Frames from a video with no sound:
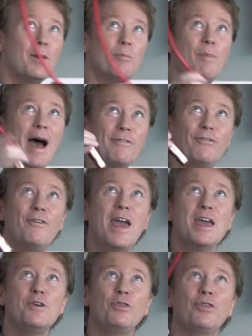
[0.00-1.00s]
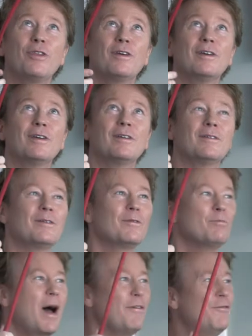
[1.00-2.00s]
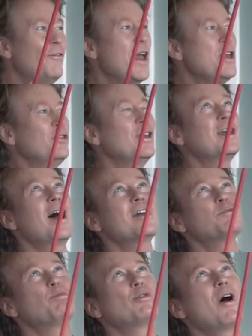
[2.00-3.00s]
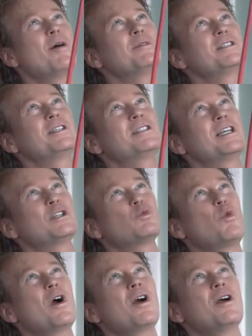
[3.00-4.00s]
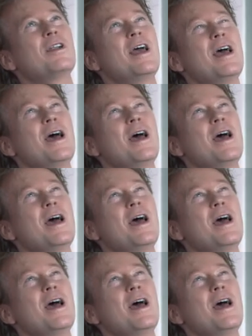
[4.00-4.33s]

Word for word: By faith in God's promises, His Word,